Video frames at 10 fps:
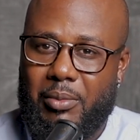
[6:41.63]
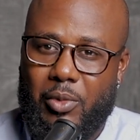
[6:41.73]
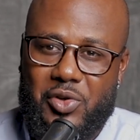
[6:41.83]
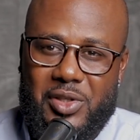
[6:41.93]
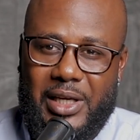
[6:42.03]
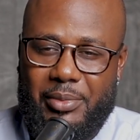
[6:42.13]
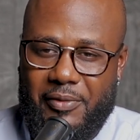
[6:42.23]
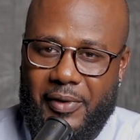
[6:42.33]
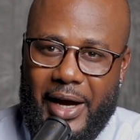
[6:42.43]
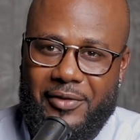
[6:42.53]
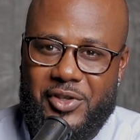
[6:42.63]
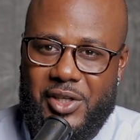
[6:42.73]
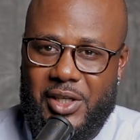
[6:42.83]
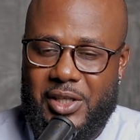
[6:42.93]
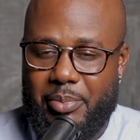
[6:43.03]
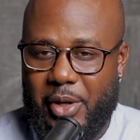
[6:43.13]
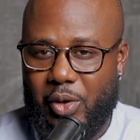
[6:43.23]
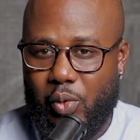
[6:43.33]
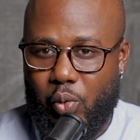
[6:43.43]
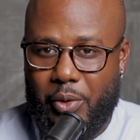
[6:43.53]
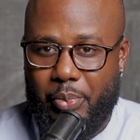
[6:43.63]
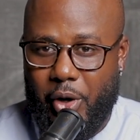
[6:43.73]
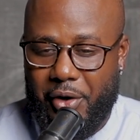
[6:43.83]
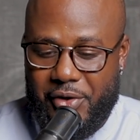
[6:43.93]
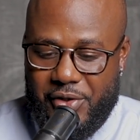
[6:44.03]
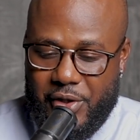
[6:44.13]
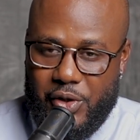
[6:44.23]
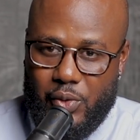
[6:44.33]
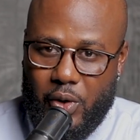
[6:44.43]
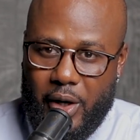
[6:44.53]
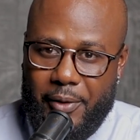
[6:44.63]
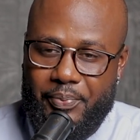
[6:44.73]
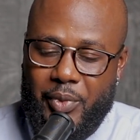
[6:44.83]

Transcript: Mostly over 5G, depending on what part of the city you are.